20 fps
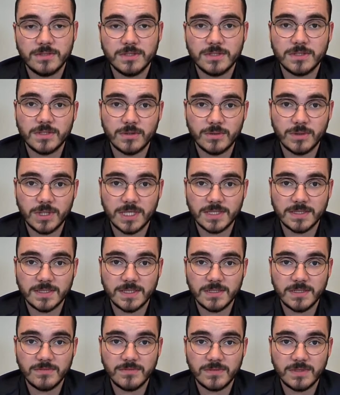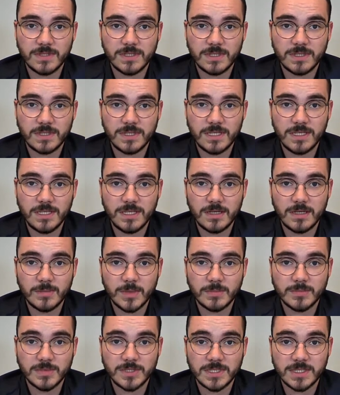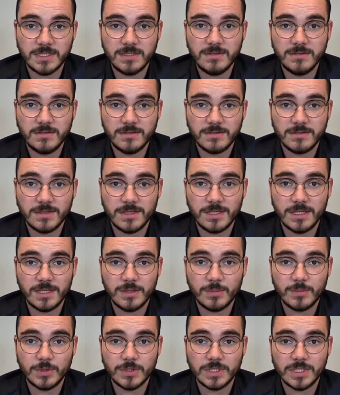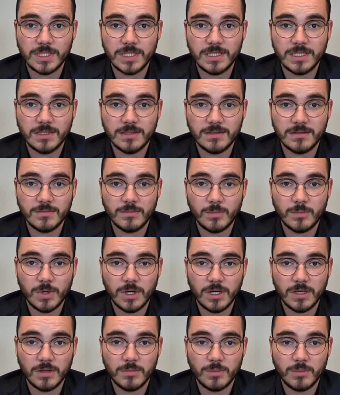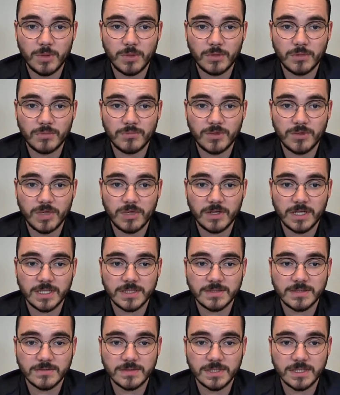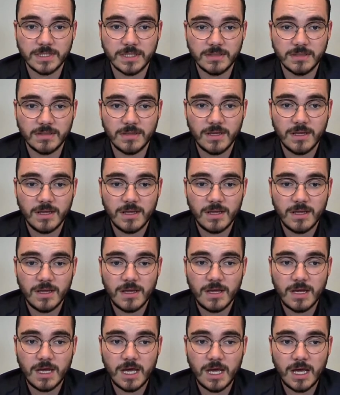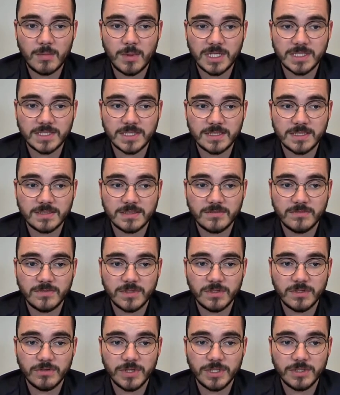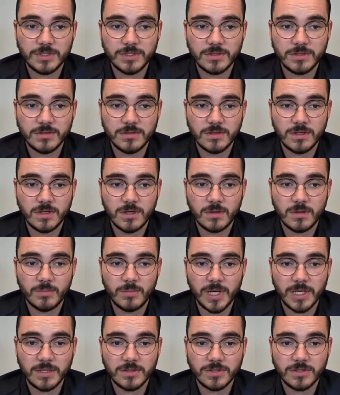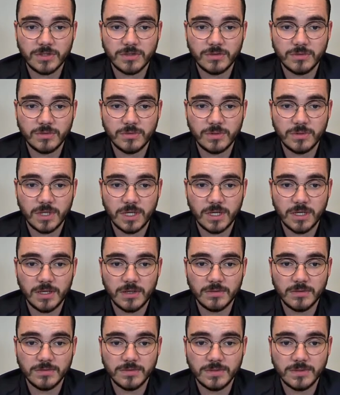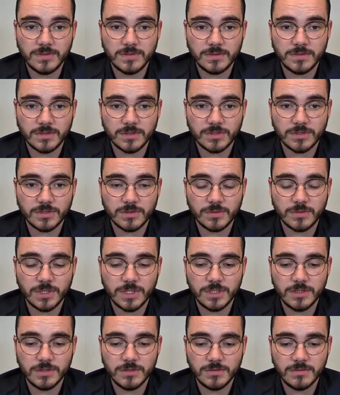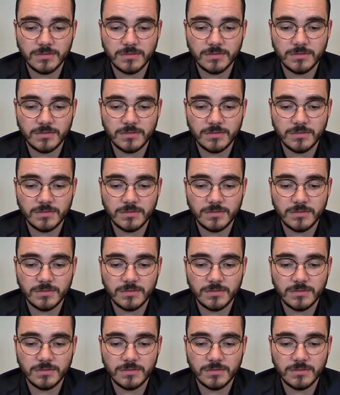So as I've the eMMC enabled in my PolarFire SoC MSS configuration on bank 2 IOs as shown here,